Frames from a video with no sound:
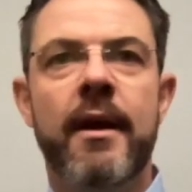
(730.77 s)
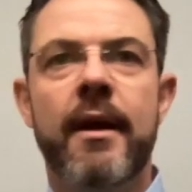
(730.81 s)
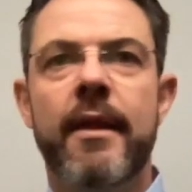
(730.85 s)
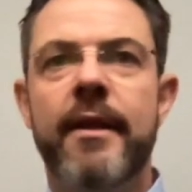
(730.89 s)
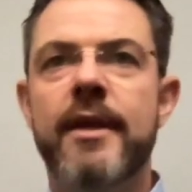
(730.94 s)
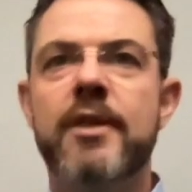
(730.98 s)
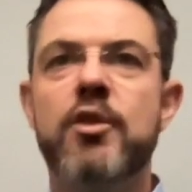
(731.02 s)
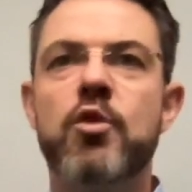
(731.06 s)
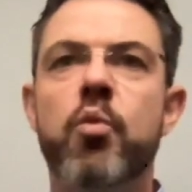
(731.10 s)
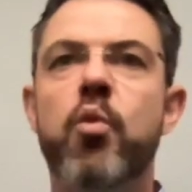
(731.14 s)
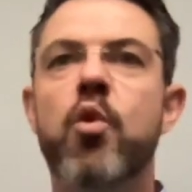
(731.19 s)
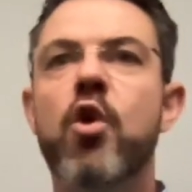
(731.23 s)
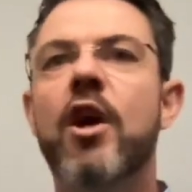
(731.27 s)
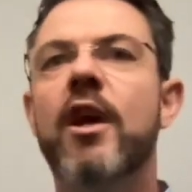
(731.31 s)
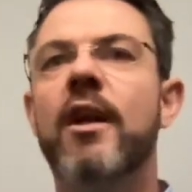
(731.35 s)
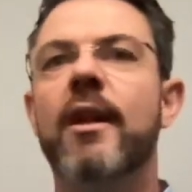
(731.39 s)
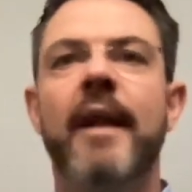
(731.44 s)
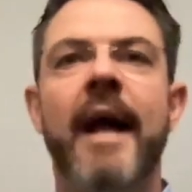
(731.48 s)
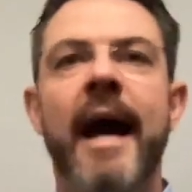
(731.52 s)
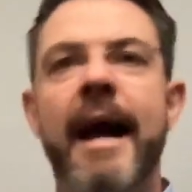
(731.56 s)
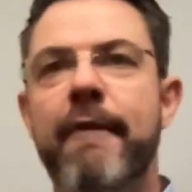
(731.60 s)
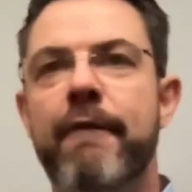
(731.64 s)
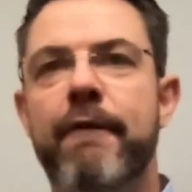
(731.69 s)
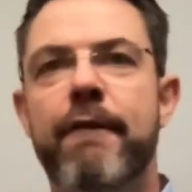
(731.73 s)
this work
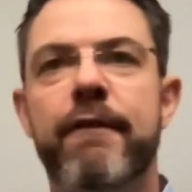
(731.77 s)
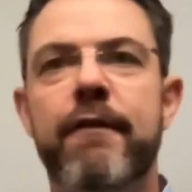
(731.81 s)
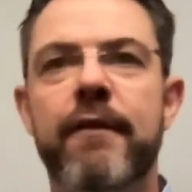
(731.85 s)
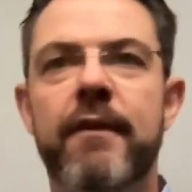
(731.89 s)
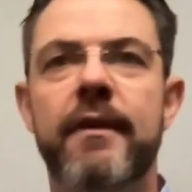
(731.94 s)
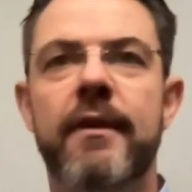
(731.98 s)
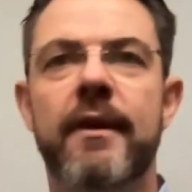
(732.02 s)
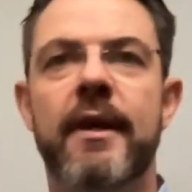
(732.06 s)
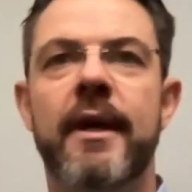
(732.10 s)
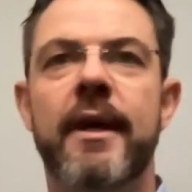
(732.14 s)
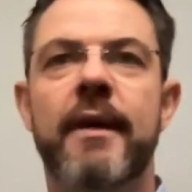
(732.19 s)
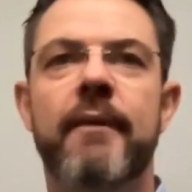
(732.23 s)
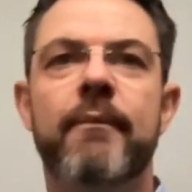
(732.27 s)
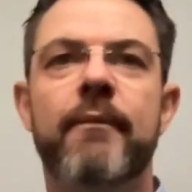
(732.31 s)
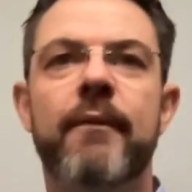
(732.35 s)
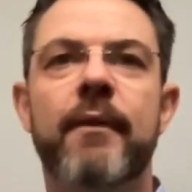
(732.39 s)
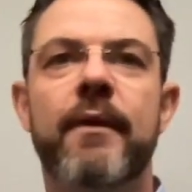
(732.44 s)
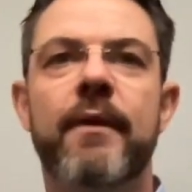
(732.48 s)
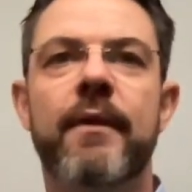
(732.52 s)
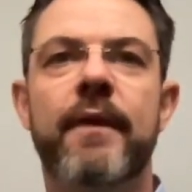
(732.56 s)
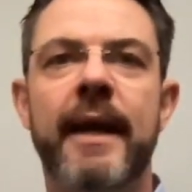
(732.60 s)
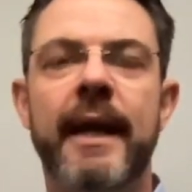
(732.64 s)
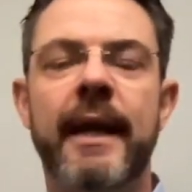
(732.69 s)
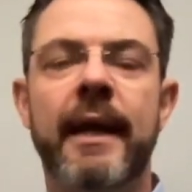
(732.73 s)
life um,
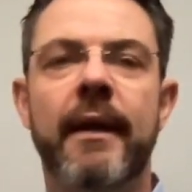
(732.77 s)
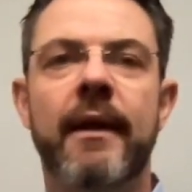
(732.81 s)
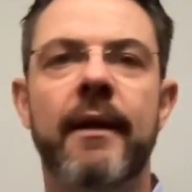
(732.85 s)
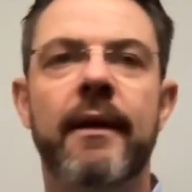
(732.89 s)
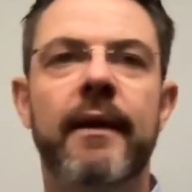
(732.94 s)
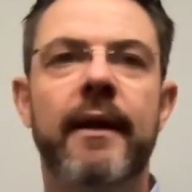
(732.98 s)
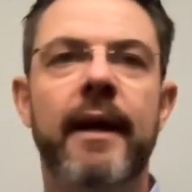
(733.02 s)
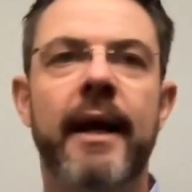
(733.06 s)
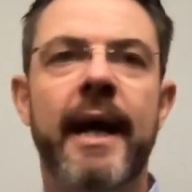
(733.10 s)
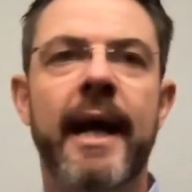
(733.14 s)
thing.